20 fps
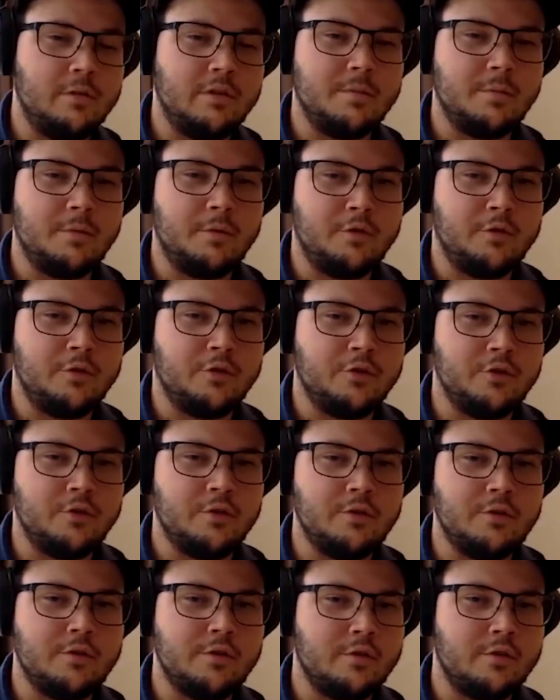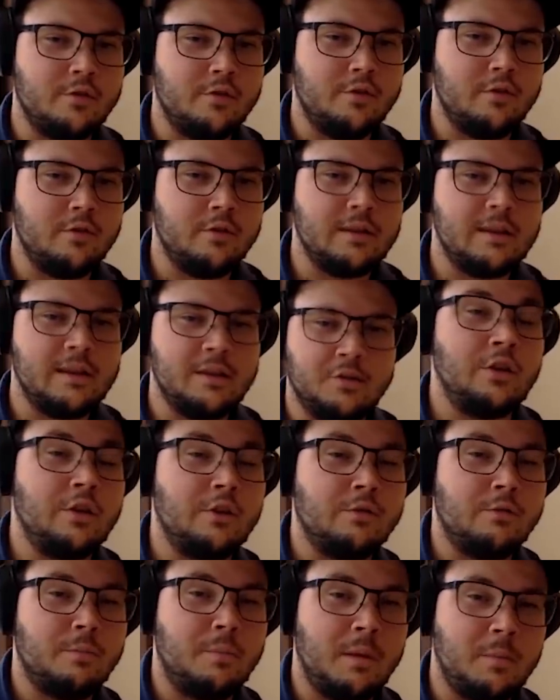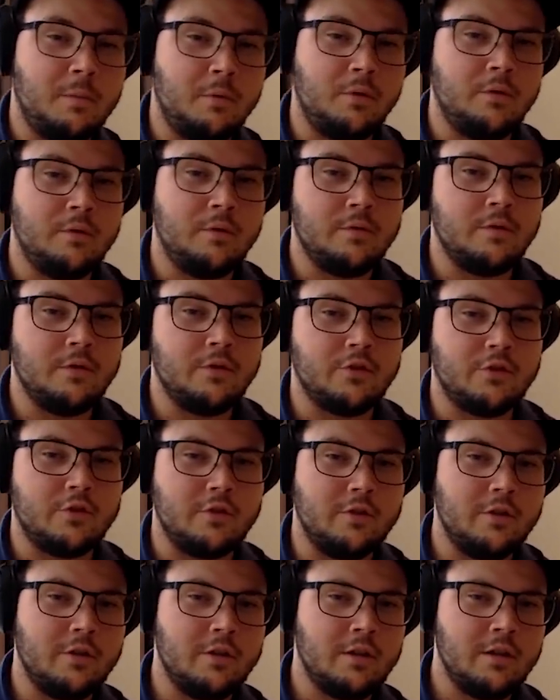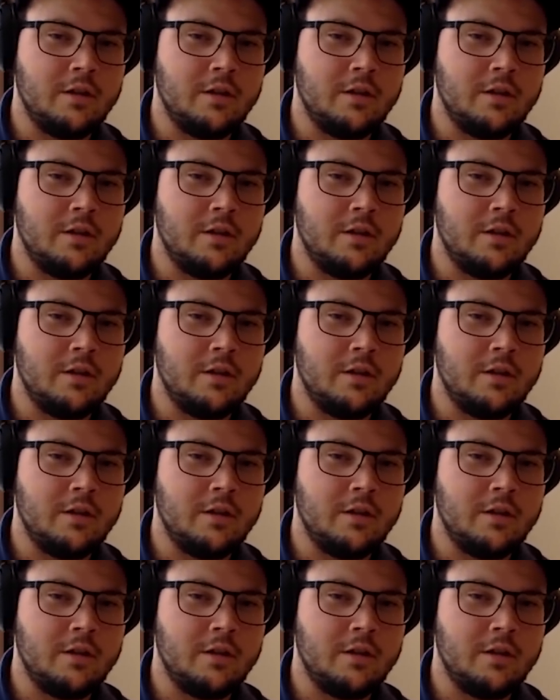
principle for sure so glad to share this with people for sure